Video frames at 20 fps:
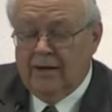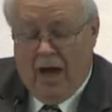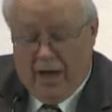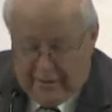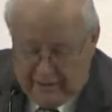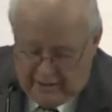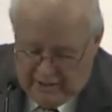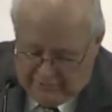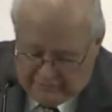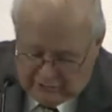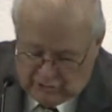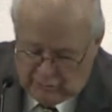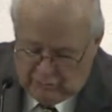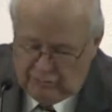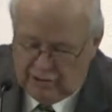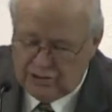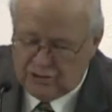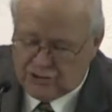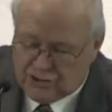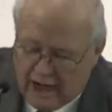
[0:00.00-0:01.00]
not enough to
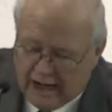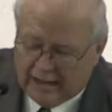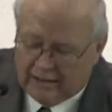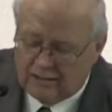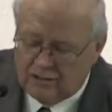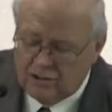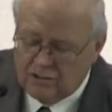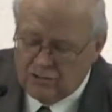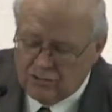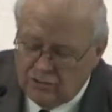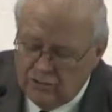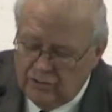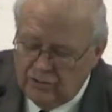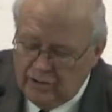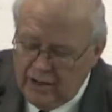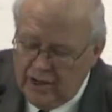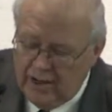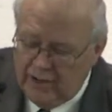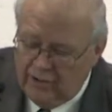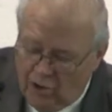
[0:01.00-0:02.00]
reject the
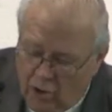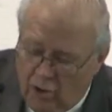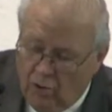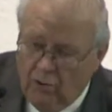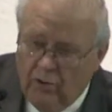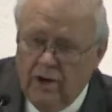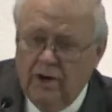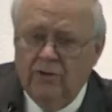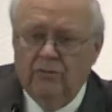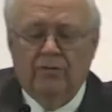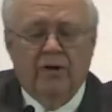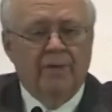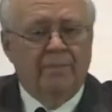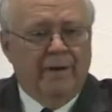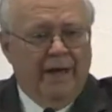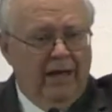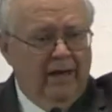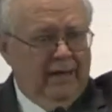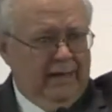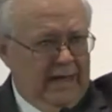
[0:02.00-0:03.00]
truth. No,
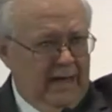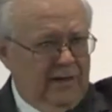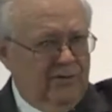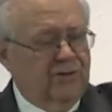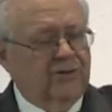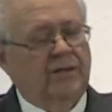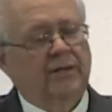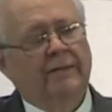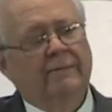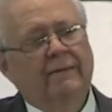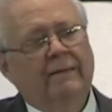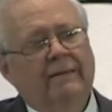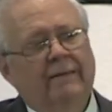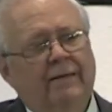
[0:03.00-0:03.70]
rebel against it.